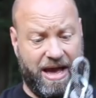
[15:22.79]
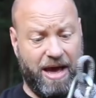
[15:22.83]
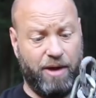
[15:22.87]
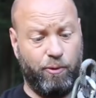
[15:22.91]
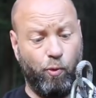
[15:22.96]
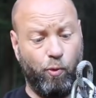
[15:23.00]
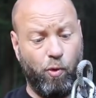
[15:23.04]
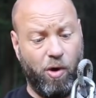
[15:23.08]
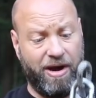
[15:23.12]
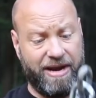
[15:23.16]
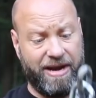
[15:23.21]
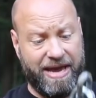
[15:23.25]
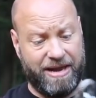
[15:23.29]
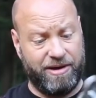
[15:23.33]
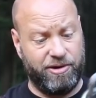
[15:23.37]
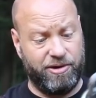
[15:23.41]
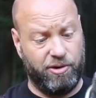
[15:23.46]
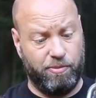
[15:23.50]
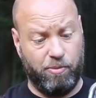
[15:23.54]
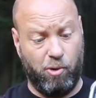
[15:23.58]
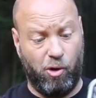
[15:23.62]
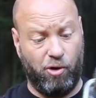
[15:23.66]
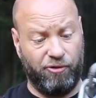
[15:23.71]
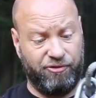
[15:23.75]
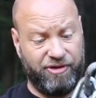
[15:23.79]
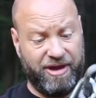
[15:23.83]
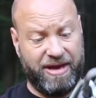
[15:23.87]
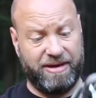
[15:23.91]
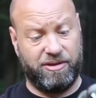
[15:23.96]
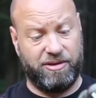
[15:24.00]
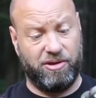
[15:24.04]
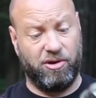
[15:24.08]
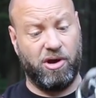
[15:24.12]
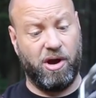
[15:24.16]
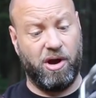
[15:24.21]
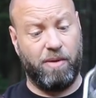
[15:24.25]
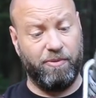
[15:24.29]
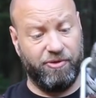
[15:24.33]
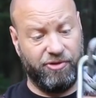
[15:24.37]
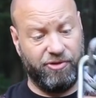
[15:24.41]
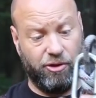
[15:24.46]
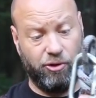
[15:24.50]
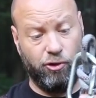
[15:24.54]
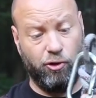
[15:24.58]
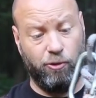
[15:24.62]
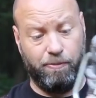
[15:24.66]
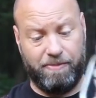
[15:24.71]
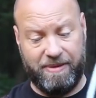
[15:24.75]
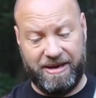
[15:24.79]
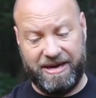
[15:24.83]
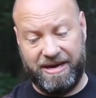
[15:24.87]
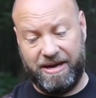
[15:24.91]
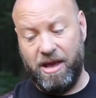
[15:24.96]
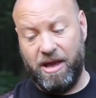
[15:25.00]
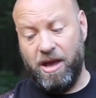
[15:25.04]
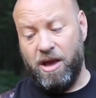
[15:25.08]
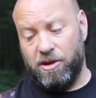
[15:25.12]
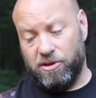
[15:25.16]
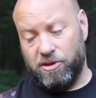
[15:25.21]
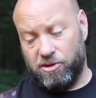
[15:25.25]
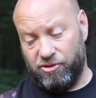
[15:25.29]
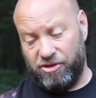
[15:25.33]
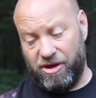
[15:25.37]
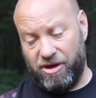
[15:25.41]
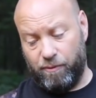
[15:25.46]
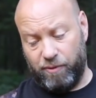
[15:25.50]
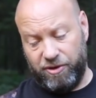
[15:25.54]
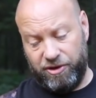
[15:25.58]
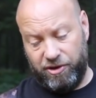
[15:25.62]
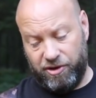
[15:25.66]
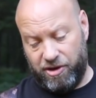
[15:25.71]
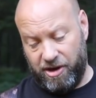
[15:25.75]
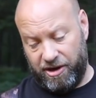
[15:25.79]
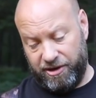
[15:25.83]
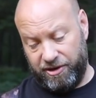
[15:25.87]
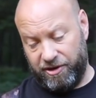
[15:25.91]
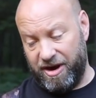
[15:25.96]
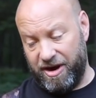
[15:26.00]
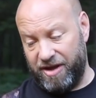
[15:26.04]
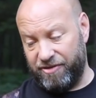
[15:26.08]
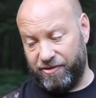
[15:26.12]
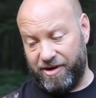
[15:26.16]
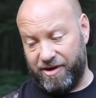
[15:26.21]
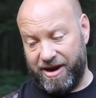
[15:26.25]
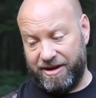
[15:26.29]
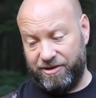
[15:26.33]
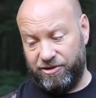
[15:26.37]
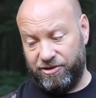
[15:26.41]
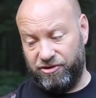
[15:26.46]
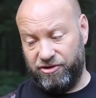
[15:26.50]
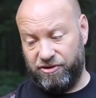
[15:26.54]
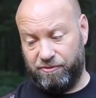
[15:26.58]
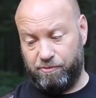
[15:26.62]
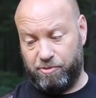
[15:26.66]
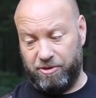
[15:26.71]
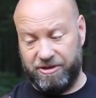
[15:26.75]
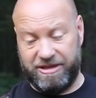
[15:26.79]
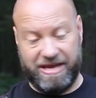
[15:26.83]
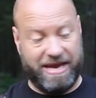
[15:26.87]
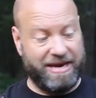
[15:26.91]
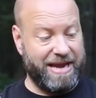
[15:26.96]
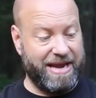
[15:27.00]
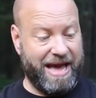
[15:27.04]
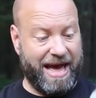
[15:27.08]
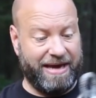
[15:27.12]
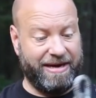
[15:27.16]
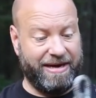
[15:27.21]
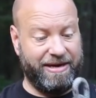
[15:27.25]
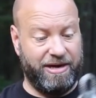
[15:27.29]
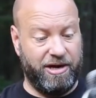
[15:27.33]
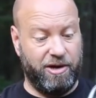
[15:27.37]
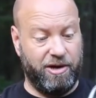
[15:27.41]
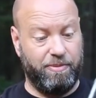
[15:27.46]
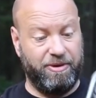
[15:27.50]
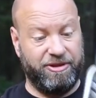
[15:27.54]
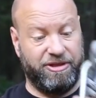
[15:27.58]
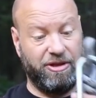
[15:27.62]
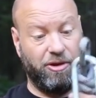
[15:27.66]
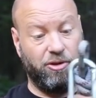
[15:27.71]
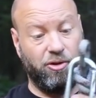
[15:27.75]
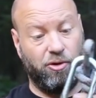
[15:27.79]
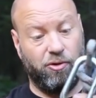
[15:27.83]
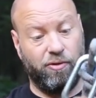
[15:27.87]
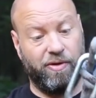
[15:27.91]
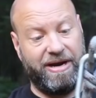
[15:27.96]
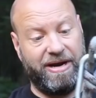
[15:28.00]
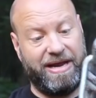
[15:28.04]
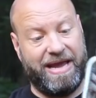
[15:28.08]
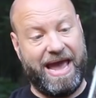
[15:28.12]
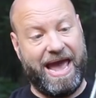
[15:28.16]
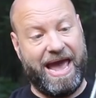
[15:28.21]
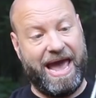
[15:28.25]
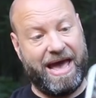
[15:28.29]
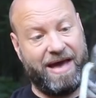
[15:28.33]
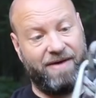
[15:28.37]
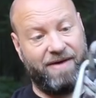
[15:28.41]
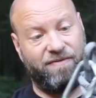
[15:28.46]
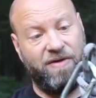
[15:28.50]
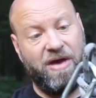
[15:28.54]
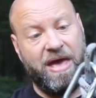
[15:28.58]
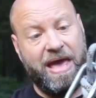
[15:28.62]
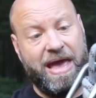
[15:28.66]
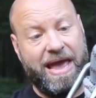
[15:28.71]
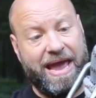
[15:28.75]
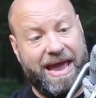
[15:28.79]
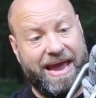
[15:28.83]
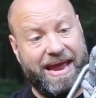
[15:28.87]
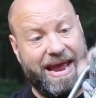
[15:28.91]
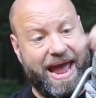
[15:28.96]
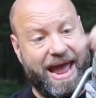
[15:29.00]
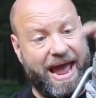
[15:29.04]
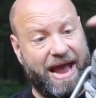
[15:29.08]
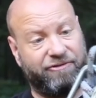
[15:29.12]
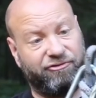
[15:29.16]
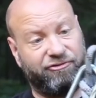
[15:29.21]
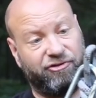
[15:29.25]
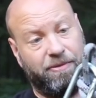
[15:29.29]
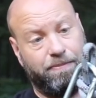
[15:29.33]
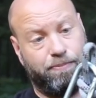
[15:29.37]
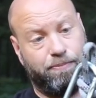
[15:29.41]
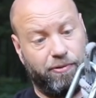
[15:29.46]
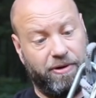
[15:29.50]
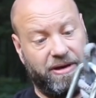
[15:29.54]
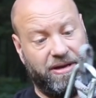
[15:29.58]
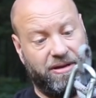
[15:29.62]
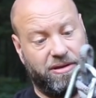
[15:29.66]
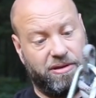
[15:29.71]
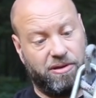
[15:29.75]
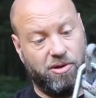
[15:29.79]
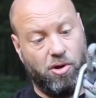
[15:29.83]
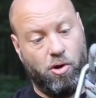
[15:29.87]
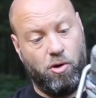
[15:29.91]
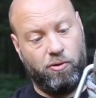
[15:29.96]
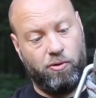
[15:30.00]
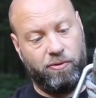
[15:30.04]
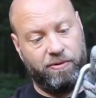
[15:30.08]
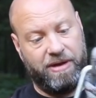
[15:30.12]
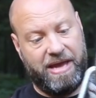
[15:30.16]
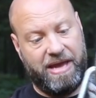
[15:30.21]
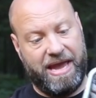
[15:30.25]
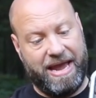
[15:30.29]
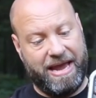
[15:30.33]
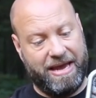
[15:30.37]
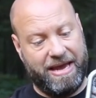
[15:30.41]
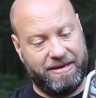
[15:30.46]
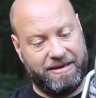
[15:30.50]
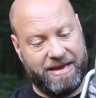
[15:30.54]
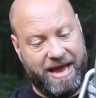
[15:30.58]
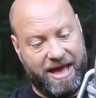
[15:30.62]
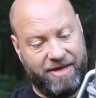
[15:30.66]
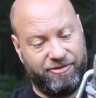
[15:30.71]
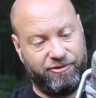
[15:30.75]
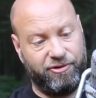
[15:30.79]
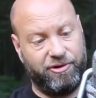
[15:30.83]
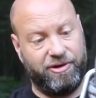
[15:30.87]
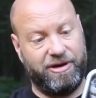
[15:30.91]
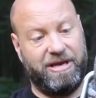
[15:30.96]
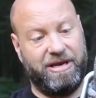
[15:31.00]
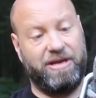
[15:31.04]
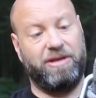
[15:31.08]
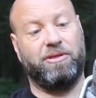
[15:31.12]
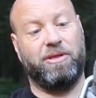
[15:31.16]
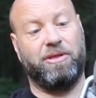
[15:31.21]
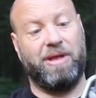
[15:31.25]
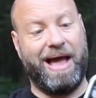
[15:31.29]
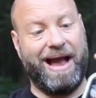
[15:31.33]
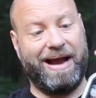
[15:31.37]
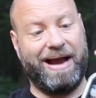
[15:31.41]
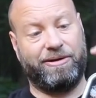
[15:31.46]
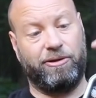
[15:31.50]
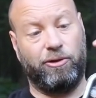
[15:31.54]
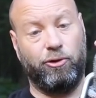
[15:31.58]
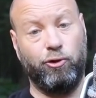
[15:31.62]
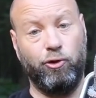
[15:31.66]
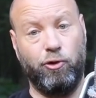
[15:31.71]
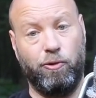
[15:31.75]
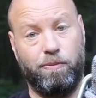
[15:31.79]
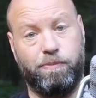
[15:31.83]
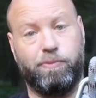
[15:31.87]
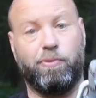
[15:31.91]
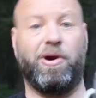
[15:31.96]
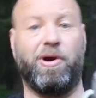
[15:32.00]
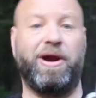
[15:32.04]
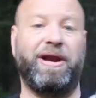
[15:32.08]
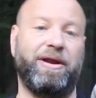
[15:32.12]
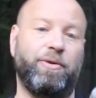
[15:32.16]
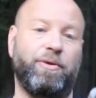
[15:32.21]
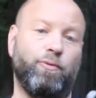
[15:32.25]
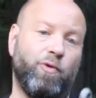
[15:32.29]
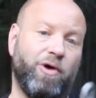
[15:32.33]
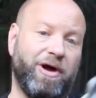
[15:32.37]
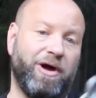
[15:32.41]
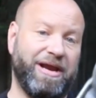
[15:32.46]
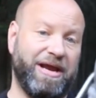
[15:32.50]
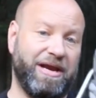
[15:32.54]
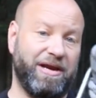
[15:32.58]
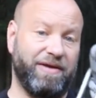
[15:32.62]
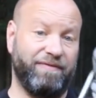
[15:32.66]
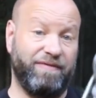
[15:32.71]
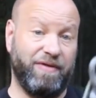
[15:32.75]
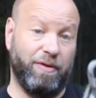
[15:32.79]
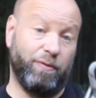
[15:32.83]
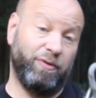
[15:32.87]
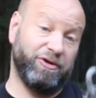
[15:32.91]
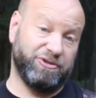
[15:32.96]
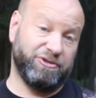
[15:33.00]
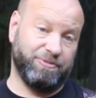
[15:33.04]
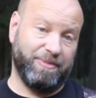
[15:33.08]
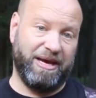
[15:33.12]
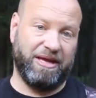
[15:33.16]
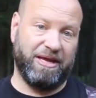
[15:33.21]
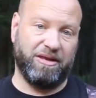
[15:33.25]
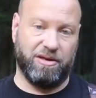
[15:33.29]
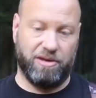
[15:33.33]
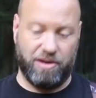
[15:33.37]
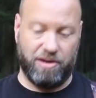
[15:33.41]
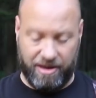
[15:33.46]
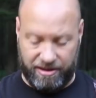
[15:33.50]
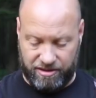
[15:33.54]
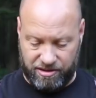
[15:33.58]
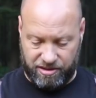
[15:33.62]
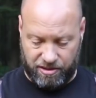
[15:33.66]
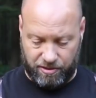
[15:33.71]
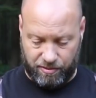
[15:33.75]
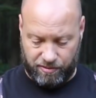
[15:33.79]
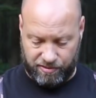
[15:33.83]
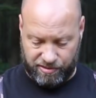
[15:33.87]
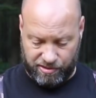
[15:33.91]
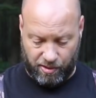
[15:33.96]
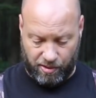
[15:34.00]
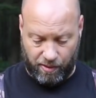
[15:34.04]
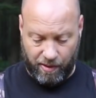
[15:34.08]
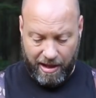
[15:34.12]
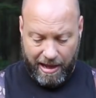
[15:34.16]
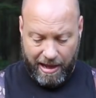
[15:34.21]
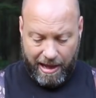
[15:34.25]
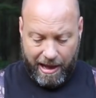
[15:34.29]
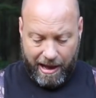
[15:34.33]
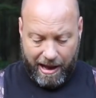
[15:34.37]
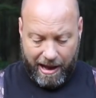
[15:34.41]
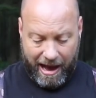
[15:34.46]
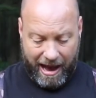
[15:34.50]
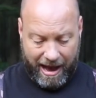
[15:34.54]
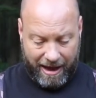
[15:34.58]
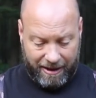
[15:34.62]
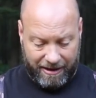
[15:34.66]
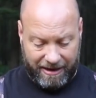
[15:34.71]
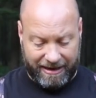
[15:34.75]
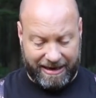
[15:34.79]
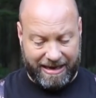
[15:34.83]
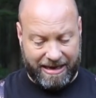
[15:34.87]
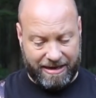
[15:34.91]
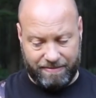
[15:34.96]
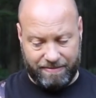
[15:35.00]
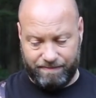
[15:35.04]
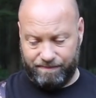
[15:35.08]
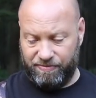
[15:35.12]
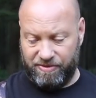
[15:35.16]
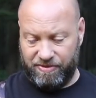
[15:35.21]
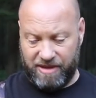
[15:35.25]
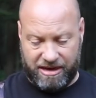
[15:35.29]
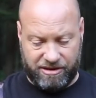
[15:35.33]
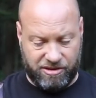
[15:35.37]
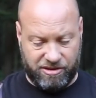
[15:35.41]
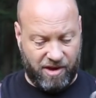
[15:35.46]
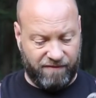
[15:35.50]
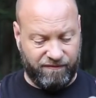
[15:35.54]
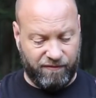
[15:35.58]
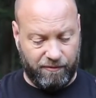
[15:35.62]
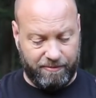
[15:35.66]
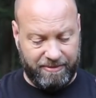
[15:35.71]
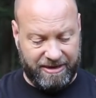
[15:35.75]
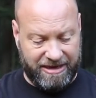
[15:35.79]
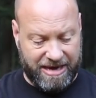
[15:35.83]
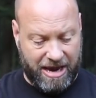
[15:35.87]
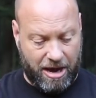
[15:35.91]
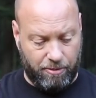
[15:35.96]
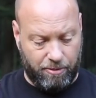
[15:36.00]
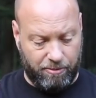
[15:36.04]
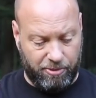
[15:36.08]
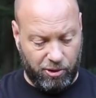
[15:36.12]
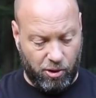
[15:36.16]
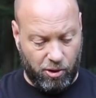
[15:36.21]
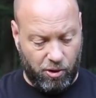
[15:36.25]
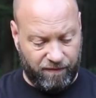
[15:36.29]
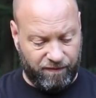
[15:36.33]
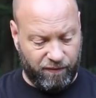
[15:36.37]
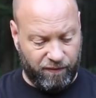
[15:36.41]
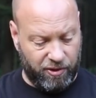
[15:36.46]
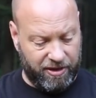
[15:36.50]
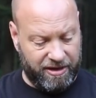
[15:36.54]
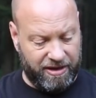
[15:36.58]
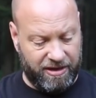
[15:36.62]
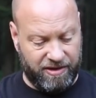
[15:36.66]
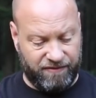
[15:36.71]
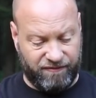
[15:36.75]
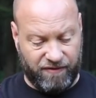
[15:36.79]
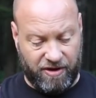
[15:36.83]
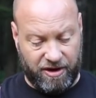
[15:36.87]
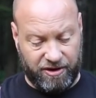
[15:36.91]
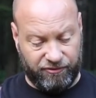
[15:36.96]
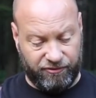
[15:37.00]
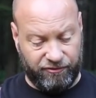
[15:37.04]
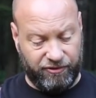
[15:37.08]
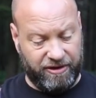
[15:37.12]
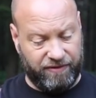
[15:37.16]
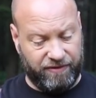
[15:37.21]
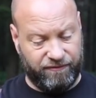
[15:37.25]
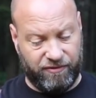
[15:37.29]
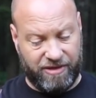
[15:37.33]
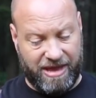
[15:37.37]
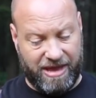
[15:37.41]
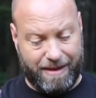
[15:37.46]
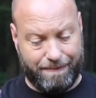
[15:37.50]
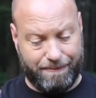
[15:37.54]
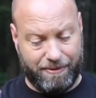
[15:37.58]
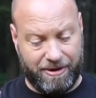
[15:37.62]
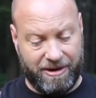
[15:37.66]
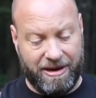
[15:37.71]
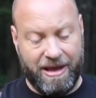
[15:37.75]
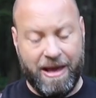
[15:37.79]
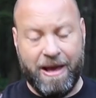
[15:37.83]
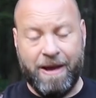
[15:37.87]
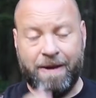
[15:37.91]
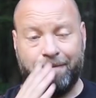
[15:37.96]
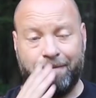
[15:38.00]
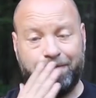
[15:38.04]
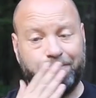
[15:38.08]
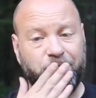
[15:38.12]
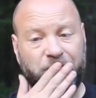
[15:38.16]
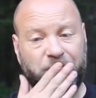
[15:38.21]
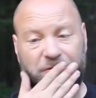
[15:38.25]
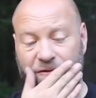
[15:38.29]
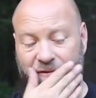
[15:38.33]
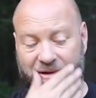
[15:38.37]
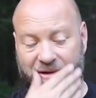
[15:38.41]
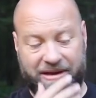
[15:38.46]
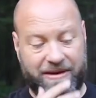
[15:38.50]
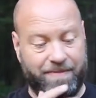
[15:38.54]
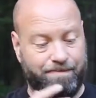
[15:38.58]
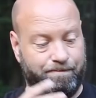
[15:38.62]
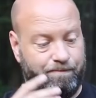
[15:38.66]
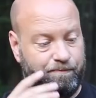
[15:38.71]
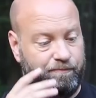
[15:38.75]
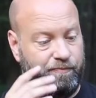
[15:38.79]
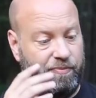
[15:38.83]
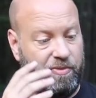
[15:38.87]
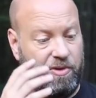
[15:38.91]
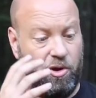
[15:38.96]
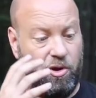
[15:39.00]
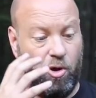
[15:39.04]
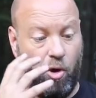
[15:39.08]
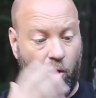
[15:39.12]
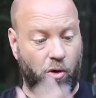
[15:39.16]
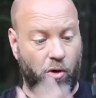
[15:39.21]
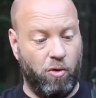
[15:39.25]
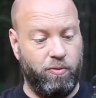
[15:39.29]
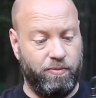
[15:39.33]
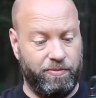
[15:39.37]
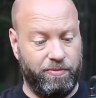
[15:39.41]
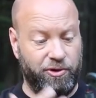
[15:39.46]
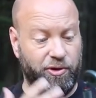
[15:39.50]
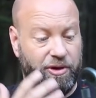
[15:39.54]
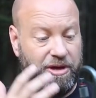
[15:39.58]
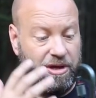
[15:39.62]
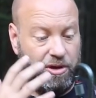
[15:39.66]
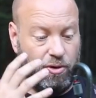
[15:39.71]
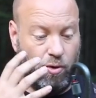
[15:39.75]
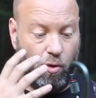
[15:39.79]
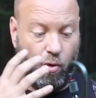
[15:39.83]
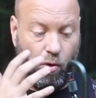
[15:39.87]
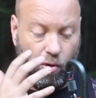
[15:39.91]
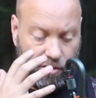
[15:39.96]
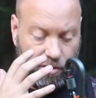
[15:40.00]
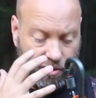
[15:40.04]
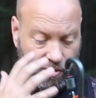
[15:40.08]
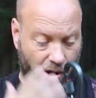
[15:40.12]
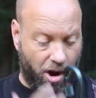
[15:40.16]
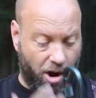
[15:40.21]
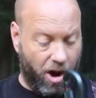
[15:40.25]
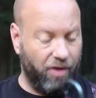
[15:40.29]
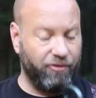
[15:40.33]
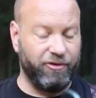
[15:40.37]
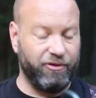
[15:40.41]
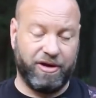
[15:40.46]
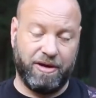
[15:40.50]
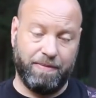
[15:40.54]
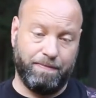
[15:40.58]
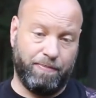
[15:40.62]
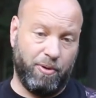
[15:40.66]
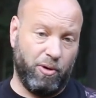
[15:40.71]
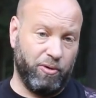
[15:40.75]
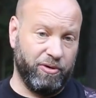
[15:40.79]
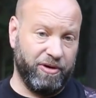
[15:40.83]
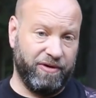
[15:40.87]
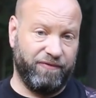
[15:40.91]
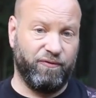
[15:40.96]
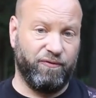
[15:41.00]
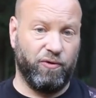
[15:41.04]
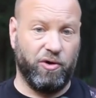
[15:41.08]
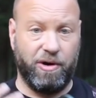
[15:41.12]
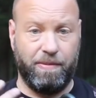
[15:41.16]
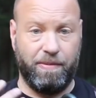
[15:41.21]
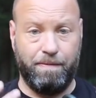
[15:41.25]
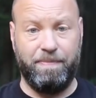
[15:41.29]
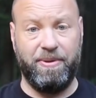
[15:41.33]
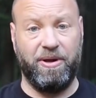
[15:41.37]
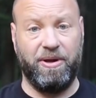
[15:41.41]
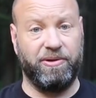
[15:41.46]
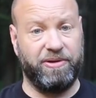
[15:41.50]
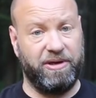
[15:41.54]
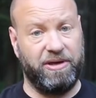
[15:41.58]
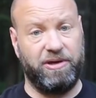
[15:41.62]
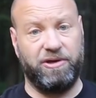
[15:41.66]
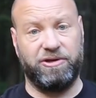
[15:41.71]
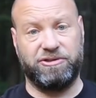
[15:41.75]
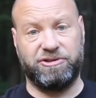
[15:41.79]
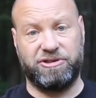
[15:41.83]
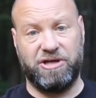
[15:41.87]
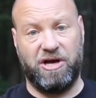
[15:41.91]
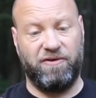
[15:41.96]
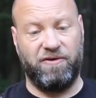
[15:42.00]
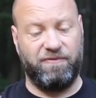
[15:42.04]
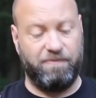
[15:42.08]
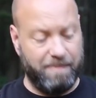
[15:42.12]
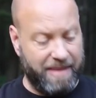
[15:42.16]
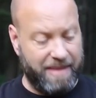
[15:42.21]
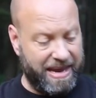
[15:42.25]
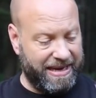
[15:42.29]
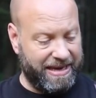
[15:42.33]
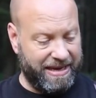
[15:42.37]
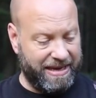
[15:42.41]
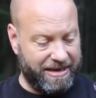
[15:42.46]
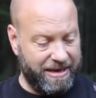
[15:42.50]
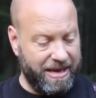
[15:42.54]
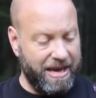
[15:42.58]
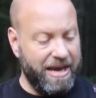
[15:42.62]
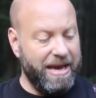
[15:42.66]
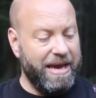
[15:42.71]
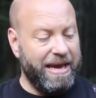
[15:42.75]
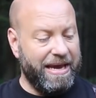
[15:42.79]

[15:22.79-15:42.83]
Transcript: On one end or both ends, they'll come with a loop in it. So then when you cut your other end, you just put that knot in there, but they'll already have a actually pre-sewn and tethered and locked loop right in one end of it, which makes it nice too. So uh, again, that stuff will be down below for you as far as links for that, but you can go, you can order all the components for it, build it yourself, make it.